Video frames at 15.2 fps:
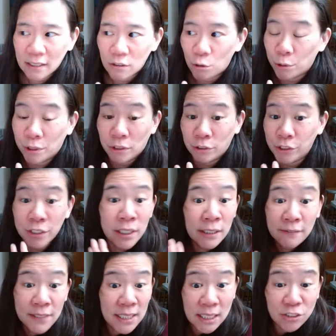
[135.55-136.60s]
or or you can
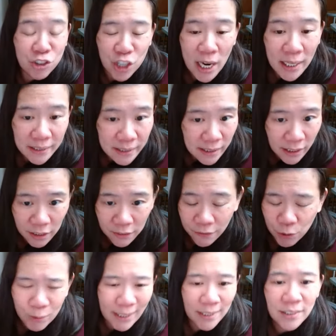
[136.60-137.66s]
even suggest like if
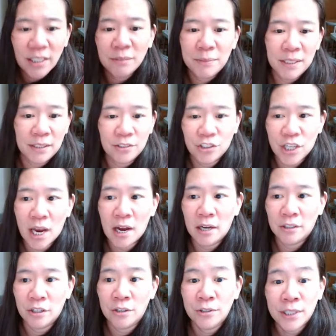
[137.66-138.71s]
you want to tell me in the
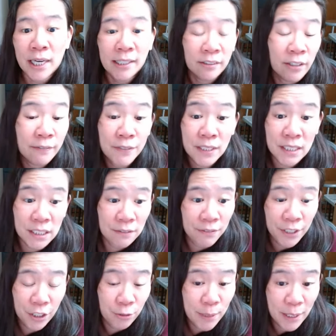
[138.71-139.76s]
chat, "Oh, yeah, I'd love to see a
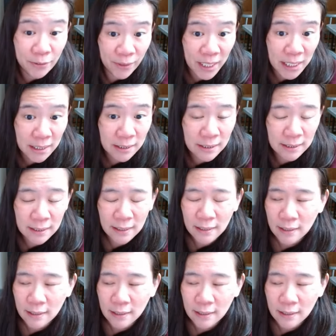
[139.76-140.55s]
video about this."